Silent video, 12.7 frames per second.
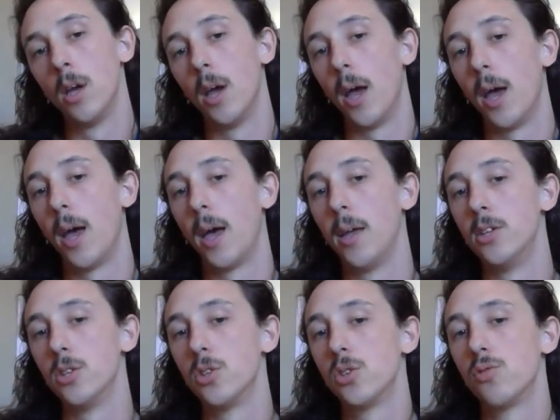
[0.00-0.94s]

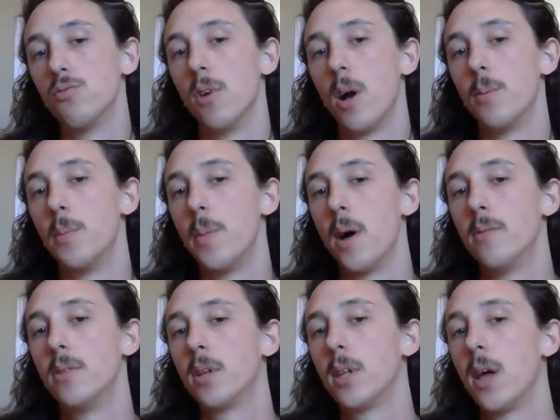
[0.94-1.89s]
and just rub above
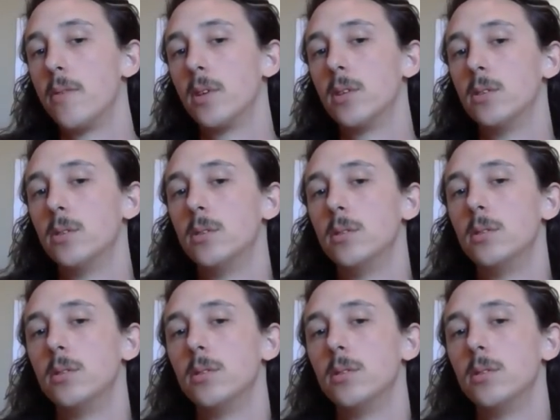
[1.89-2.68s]
the clavicle.